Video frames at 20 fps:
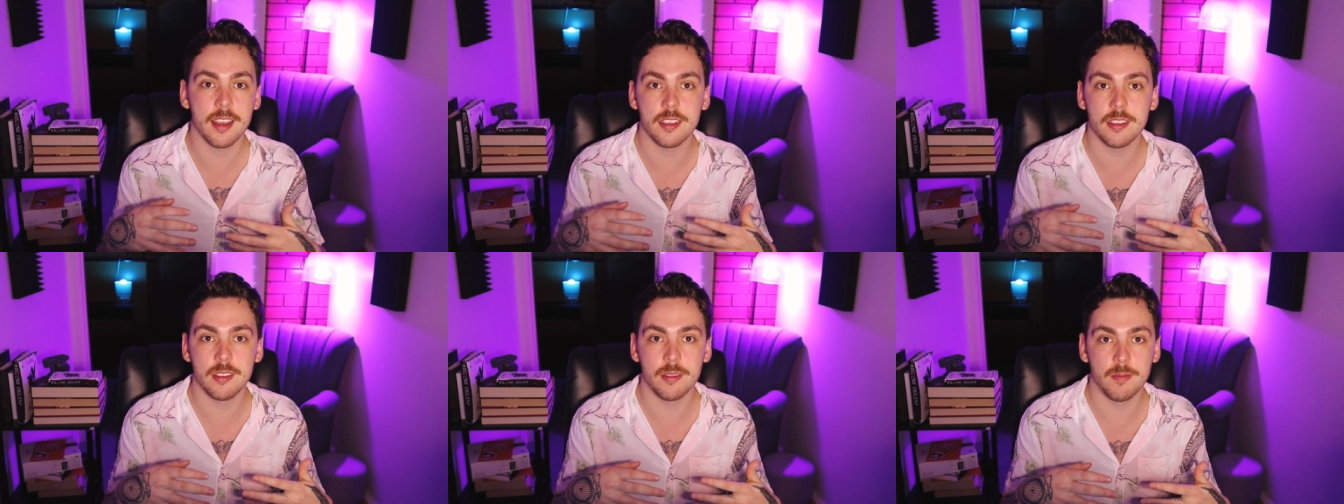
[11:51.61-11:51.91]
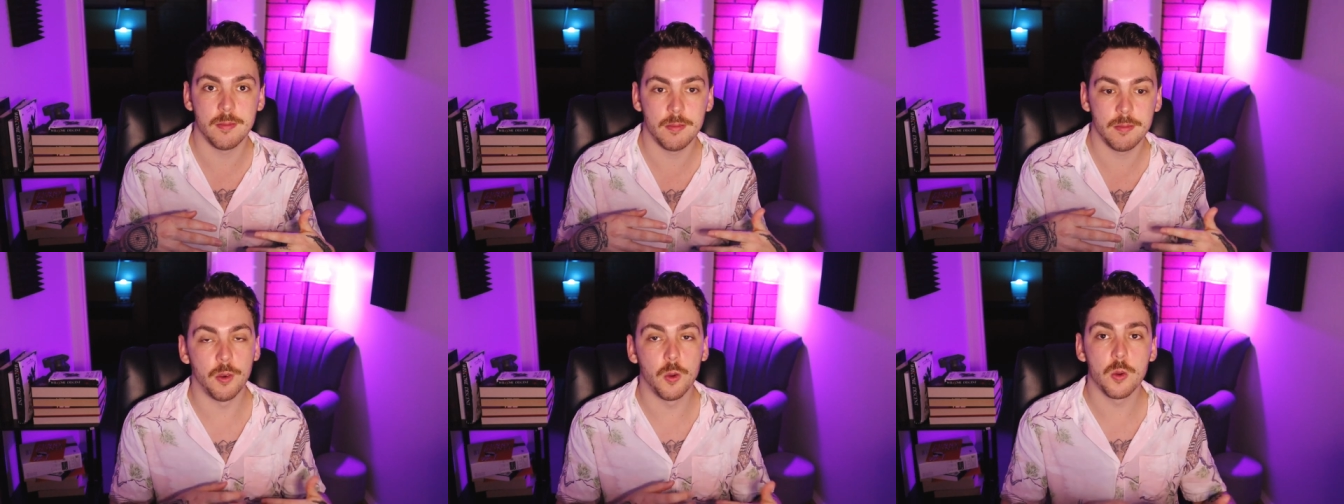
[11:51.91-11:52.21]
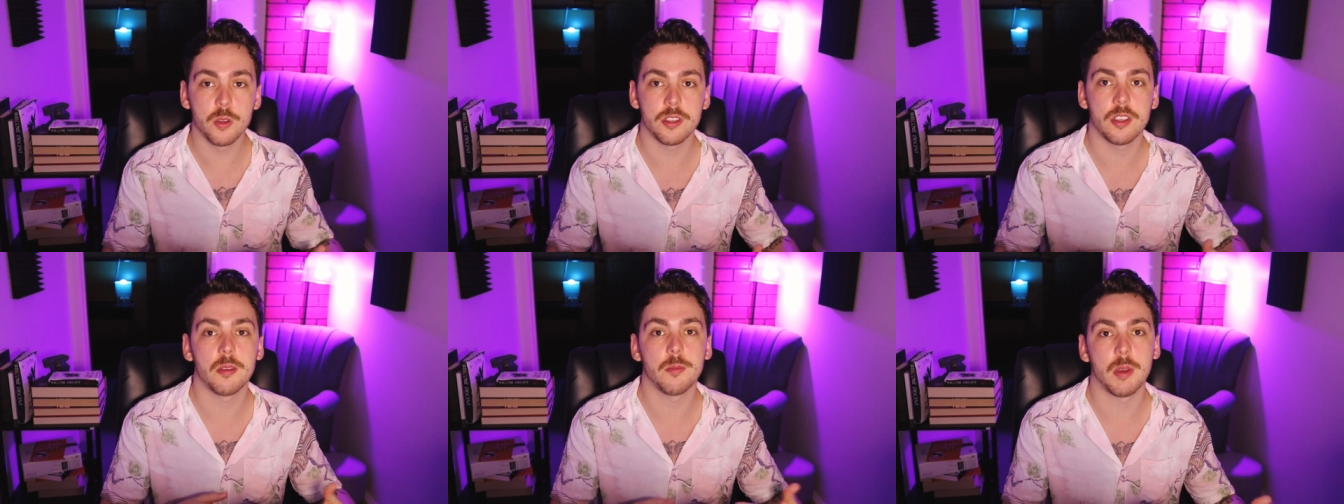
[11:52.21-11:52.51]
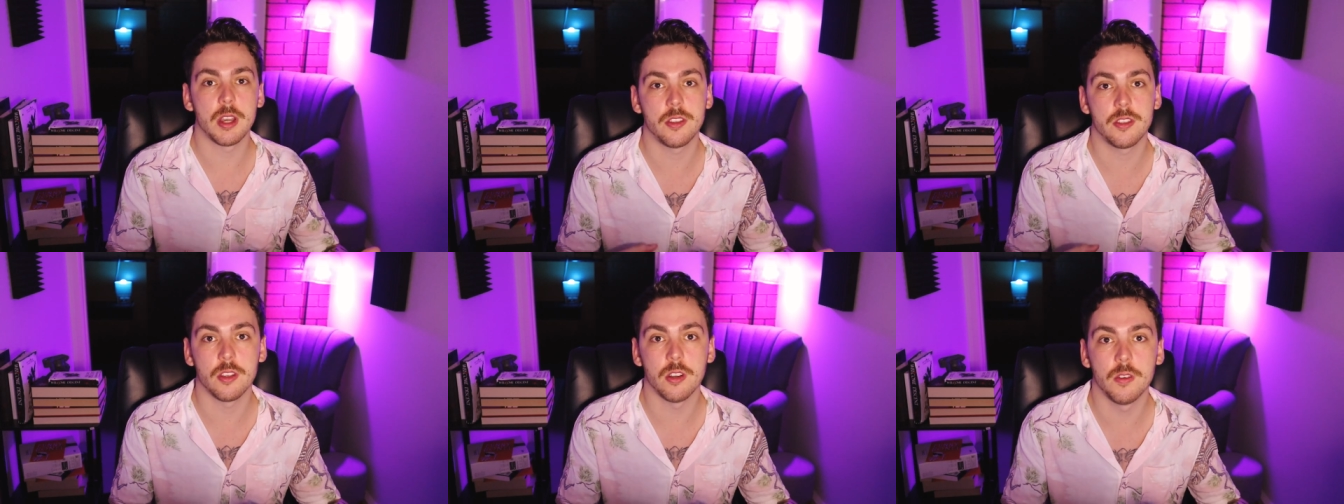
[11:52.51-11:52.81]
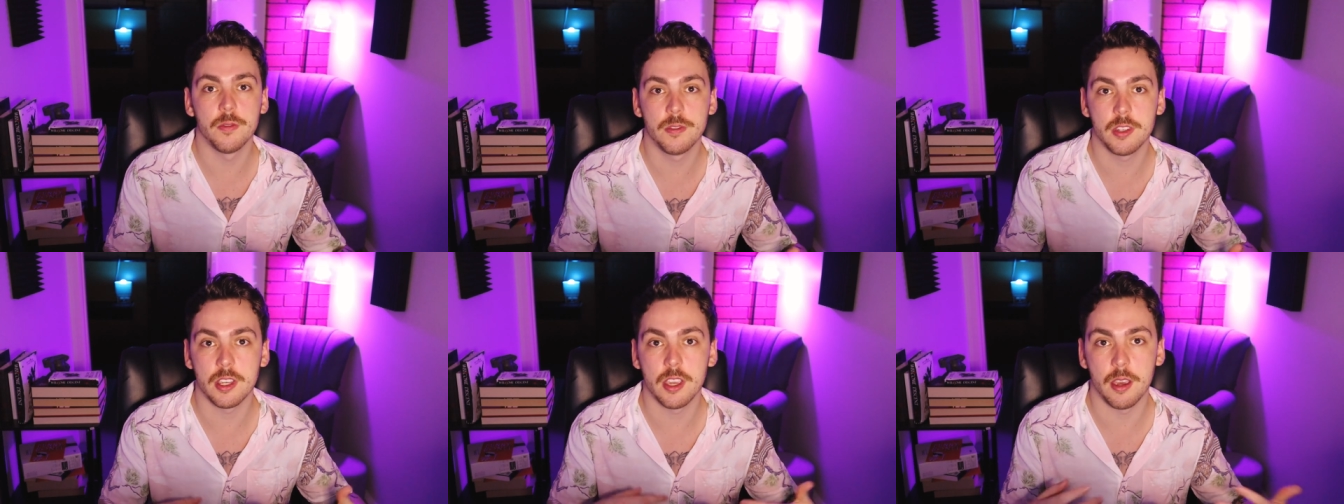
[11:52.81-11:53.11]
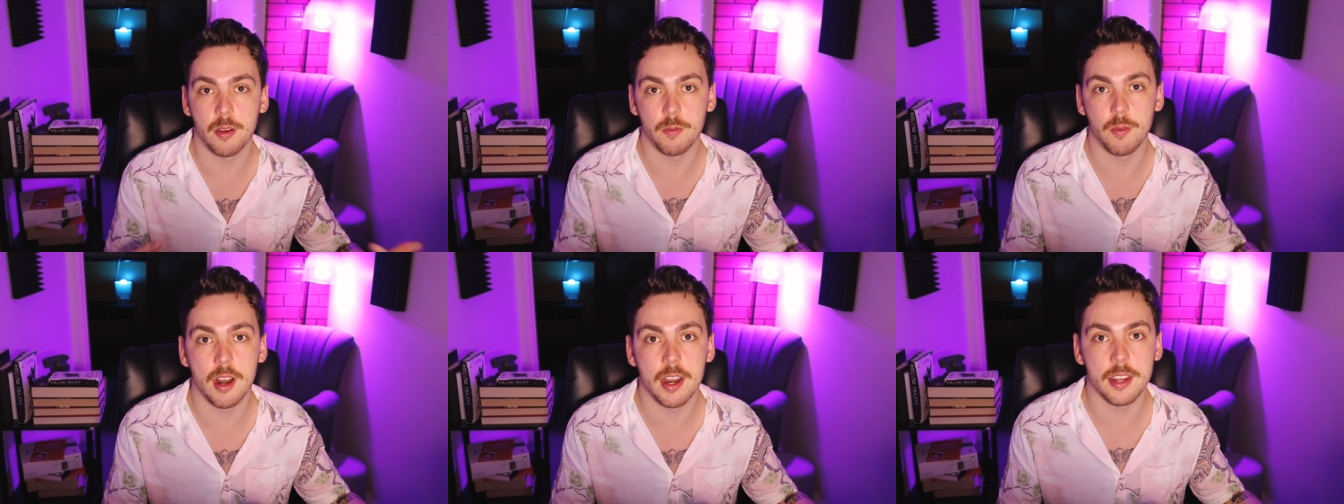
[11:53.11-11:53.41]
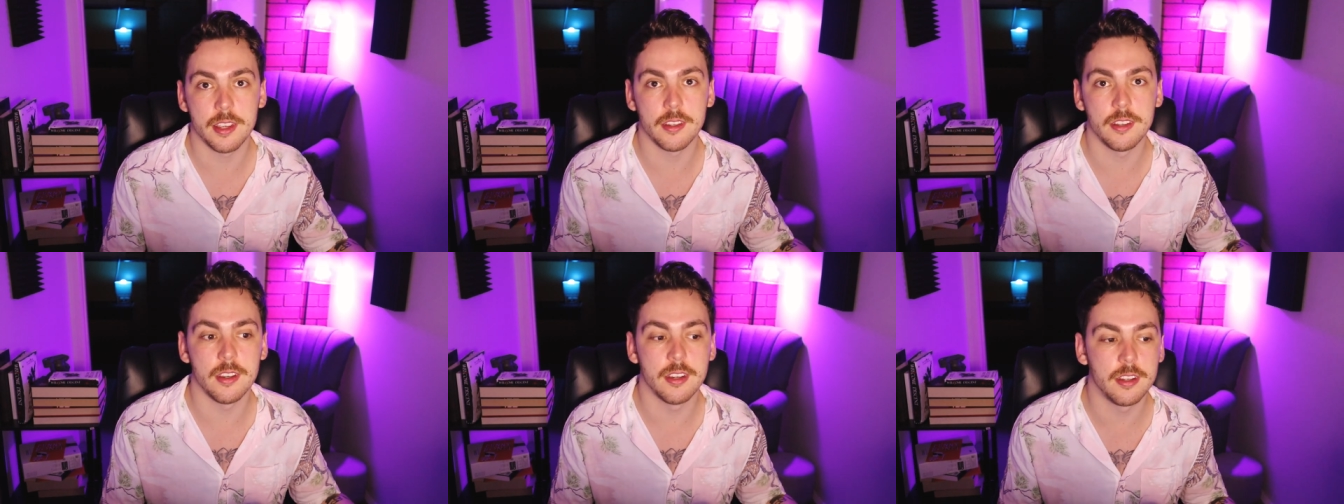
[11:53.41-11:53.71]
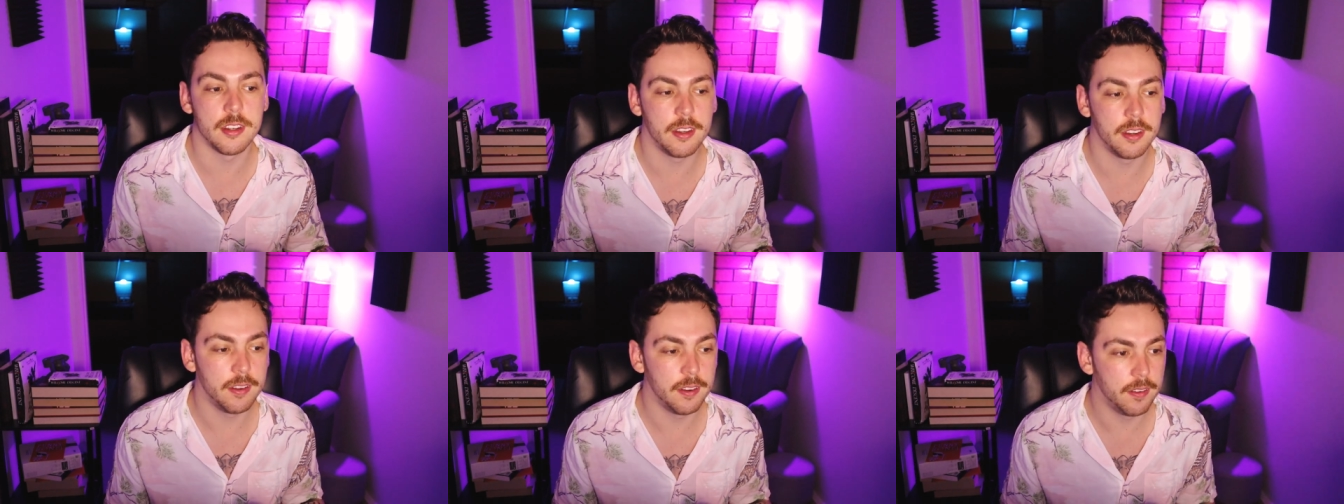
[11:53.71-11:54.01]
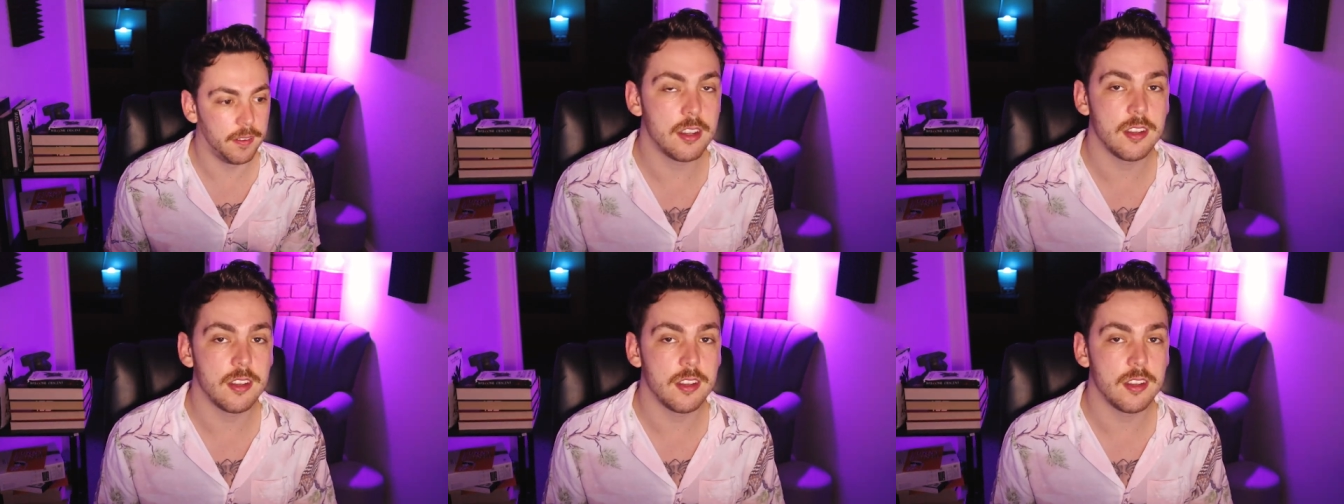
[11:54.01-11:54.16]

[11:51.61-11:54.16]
as forcing myself to get writing done.